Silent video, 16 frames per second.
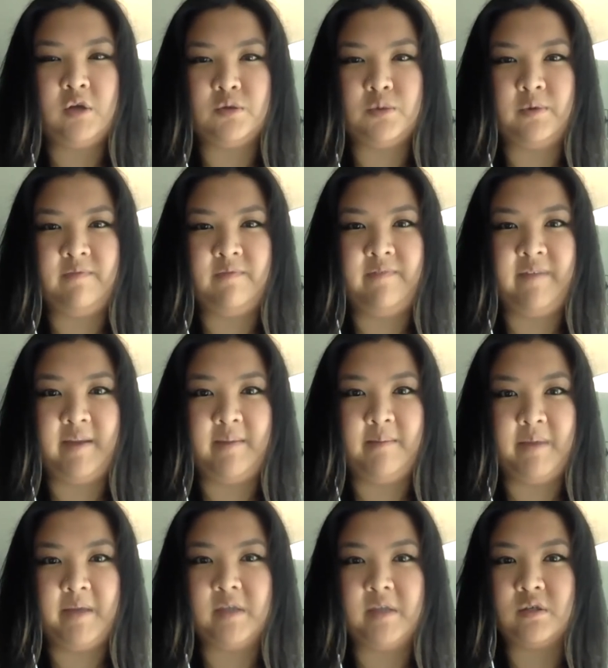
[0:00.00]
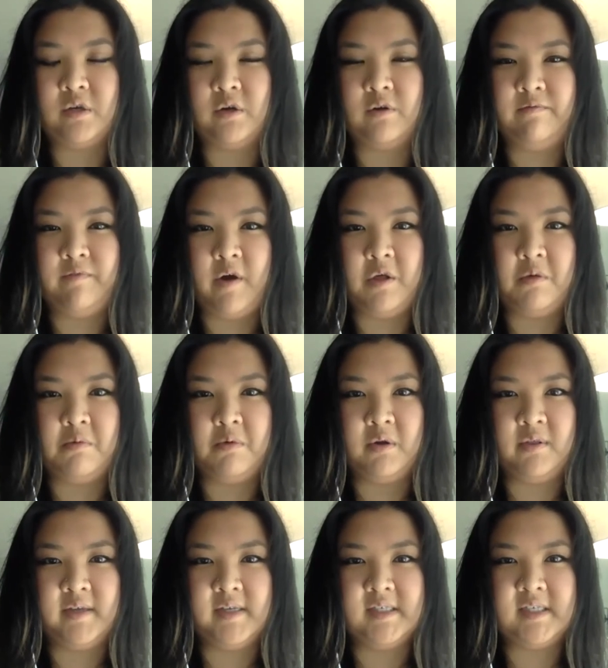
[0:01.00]
sort of fan base or your
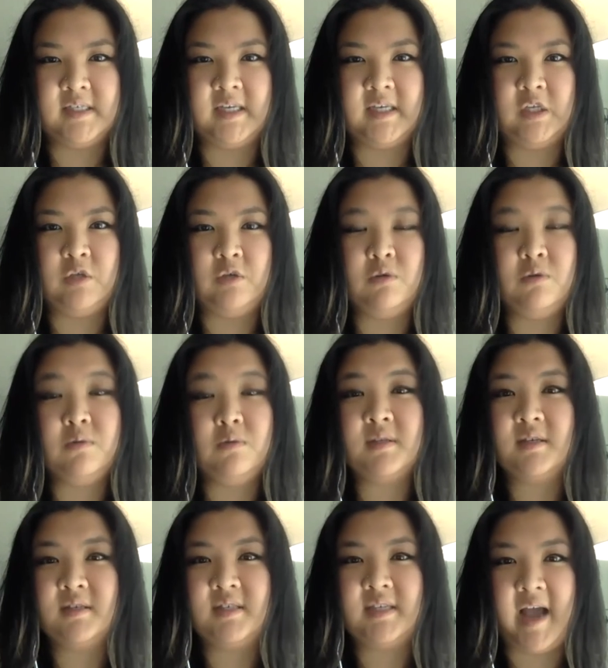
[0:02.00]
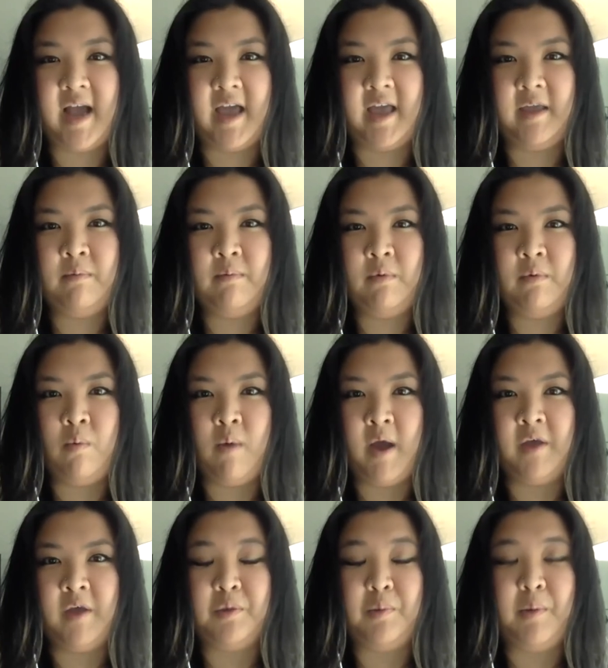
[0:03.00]
follower list, like use this time
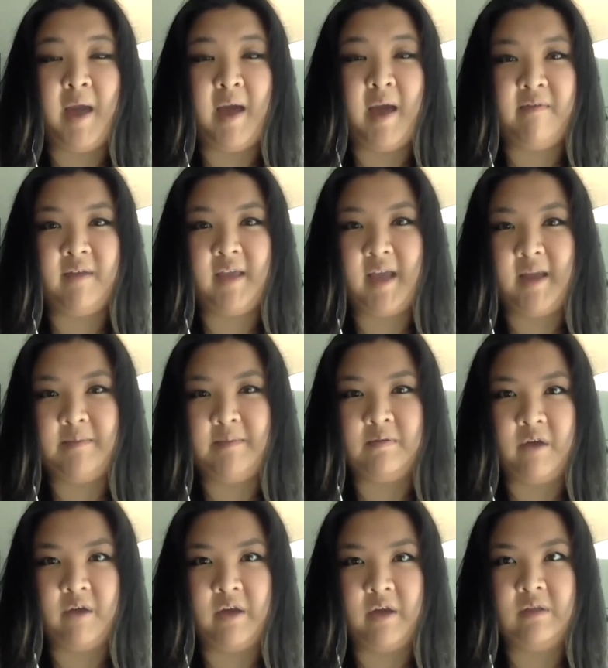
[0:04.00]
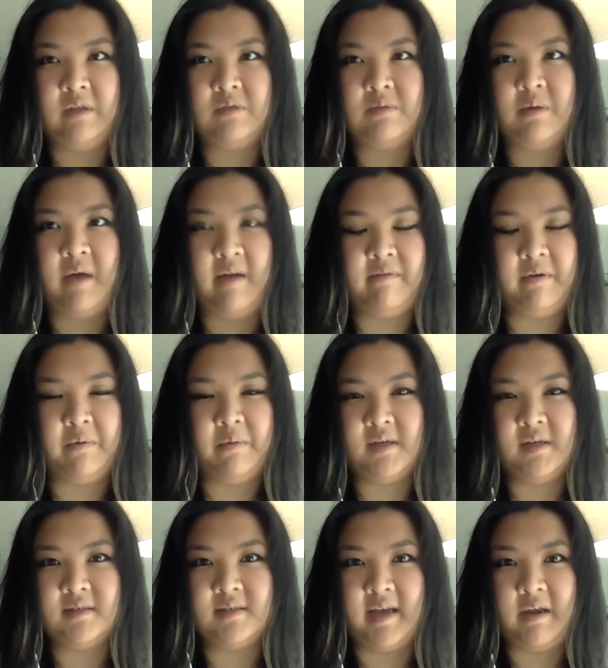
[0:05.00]
while you have a captive audience, while everyone
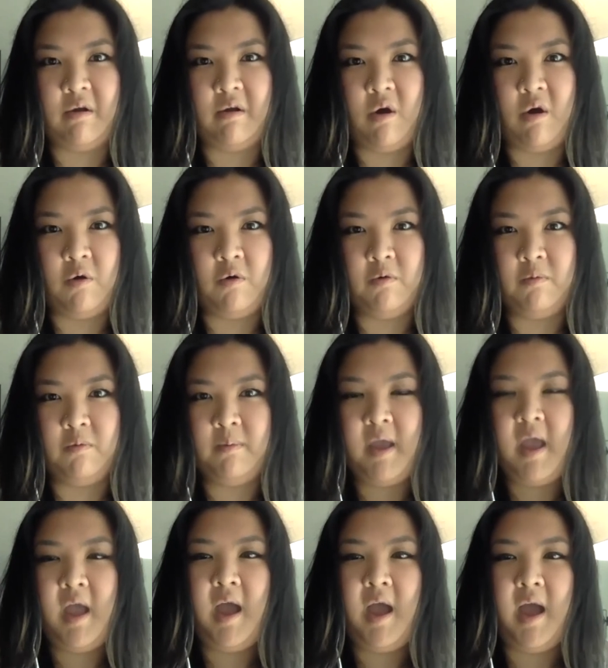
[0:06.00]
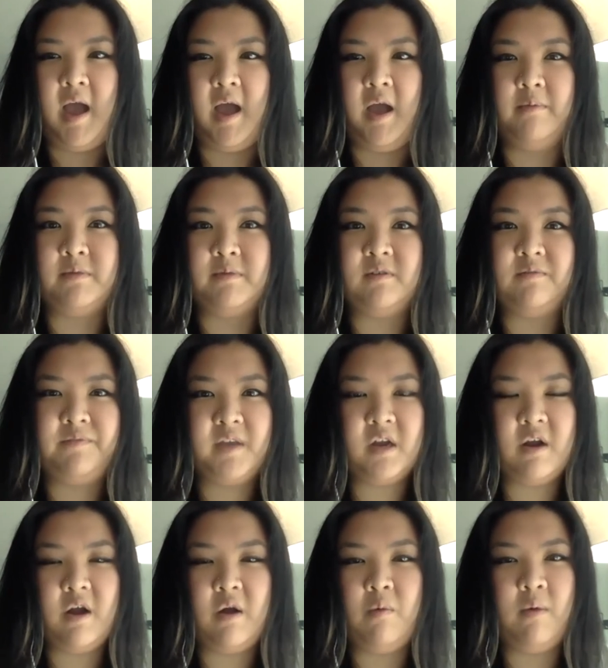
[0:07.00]
is at home, to
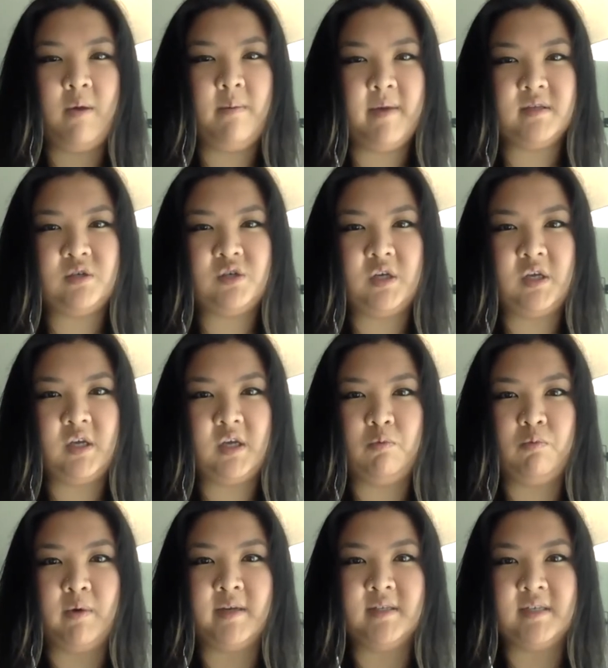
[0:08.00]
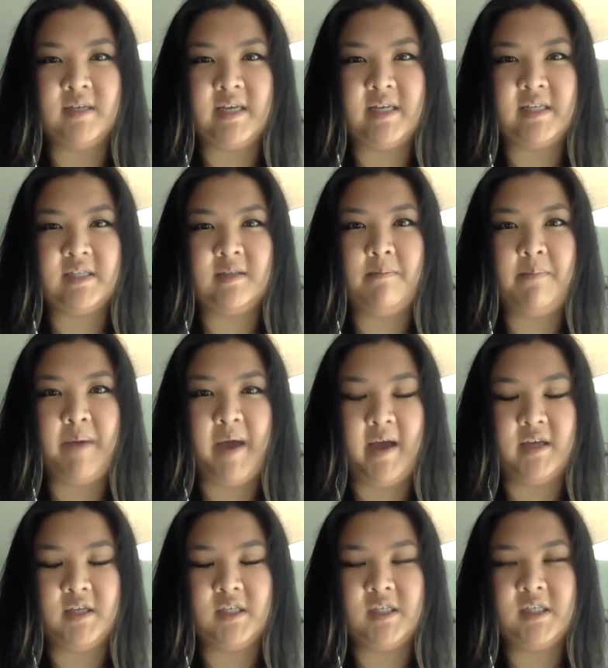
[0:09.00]
figure out what messaging resonates the
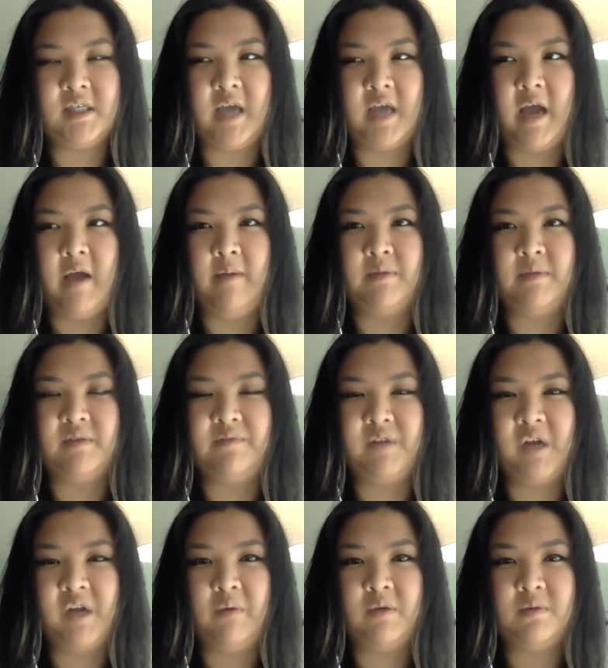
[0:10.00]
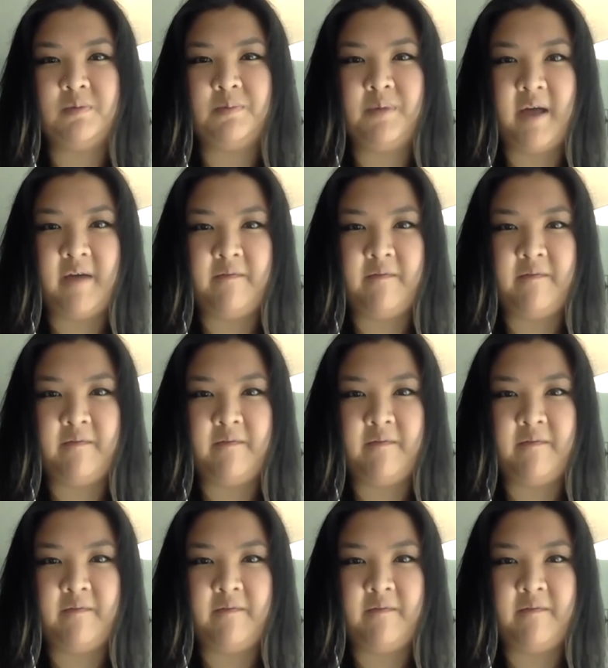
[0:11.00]
best, to figure out which